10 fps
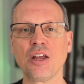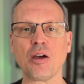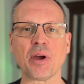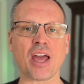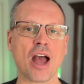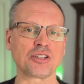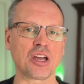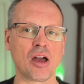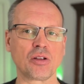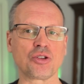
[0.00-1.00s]
Now, my cash
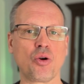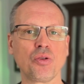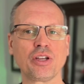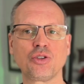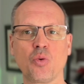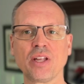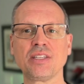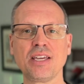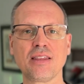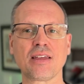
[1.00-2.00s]
account is holding
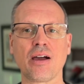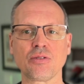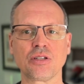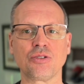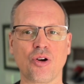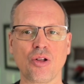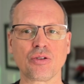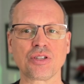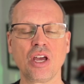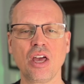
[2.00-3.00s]

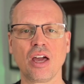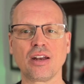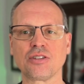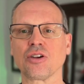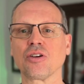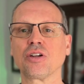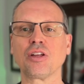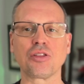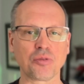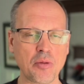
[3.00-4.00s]
$20,000 and it's earning
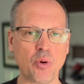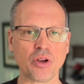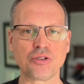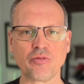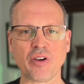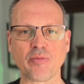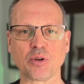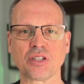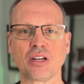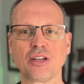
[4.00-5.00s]

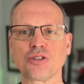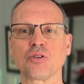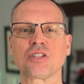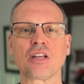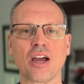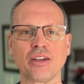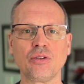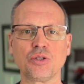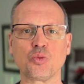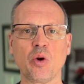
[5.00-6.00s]
3.25% interest, and I
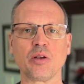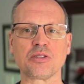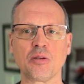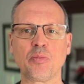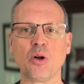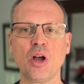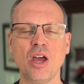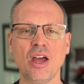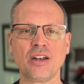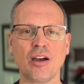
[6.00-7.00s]
use Wealthsimple.
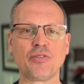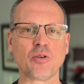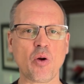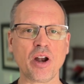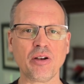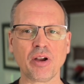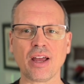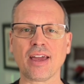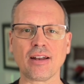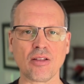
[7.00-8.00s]
Now, if you're wondering,
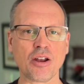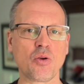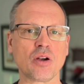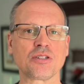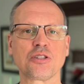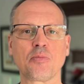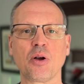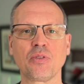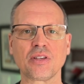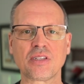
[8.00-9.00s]
I get a lot of questions
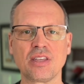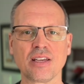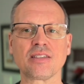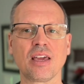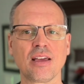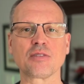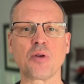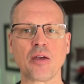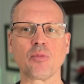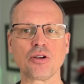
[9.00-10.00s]
about this. This is
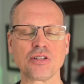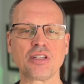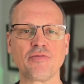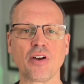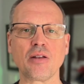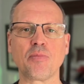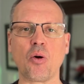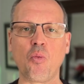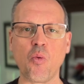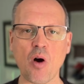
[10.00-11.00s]
my emergency fund, but
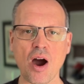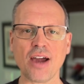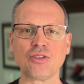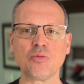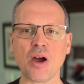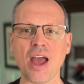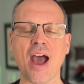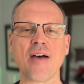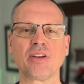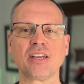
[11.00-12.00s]
why do I
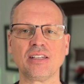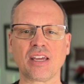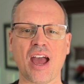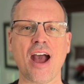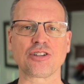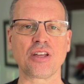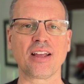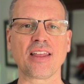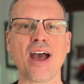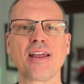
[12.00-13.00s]
have it in cash like
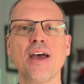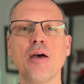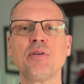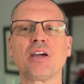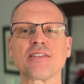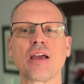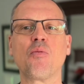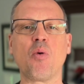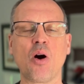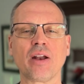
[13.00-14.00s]
that? Because I
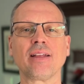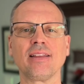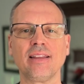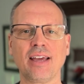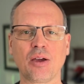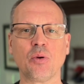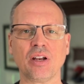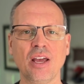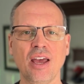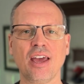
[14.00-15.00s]
want it liquid.
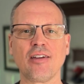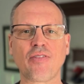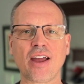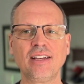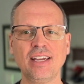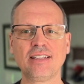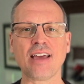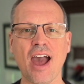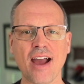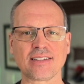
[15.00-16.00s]
If I need
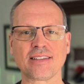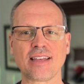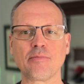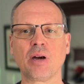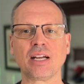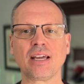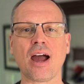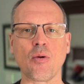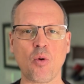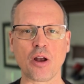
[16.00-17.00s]
to access that money,
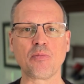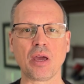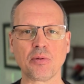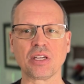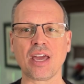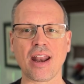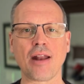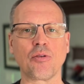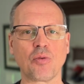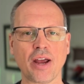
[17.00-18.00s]
I want to be able to get at
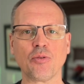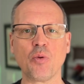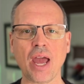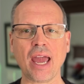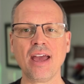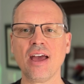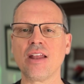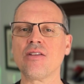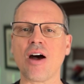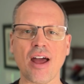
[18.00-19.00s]
it right away
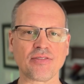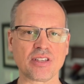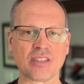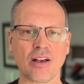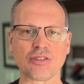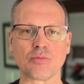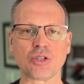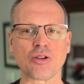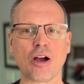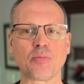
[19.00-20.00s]
and not have to sell some
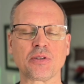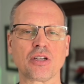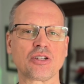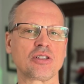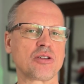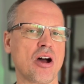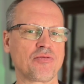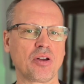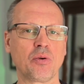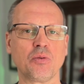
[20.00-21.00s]
stock positions off
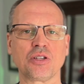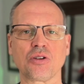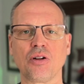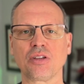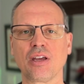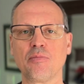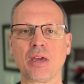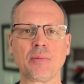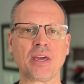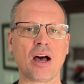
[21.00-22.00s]
that would result in
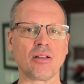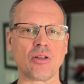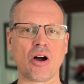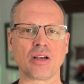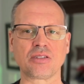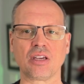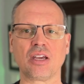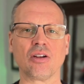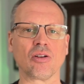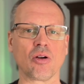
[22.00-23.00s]
maybe a loss
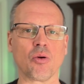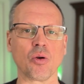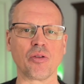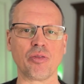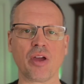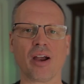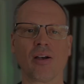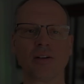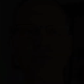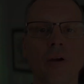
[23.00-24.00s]
here or
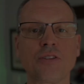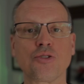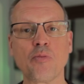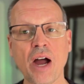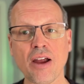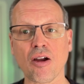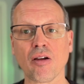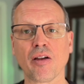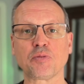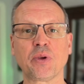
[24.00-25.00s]
there. All right, so my
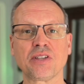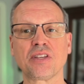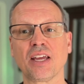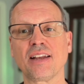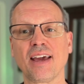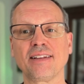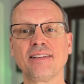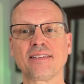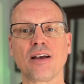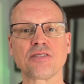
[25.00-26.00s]
RRSP is sitting at
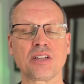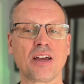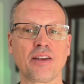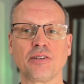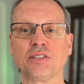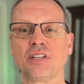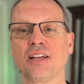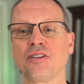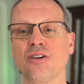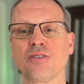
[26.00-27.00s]

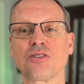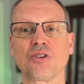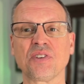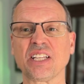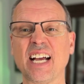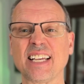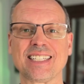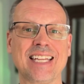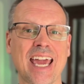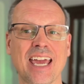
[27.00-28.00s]
$19,910. Over the
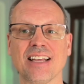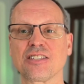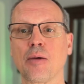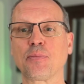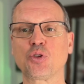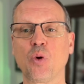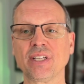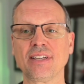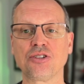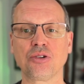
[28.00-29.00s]
last day, it's up
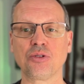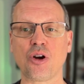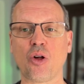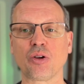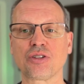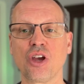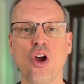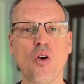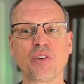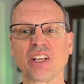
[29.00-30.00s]
$22.
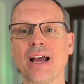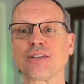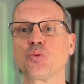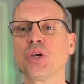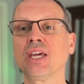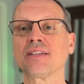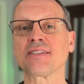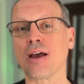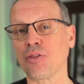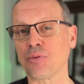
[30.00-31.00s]
Over the last week, it's
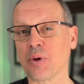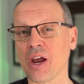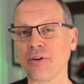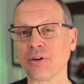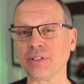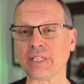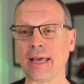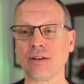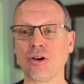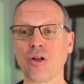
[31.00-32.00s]
down
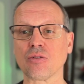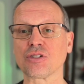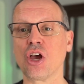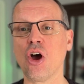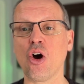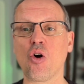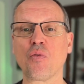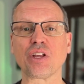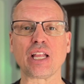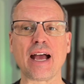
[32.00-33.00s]
$310.
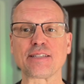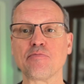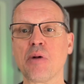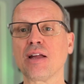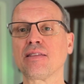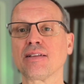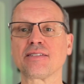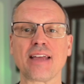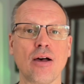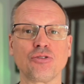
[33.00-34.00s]
Over the last month, it's down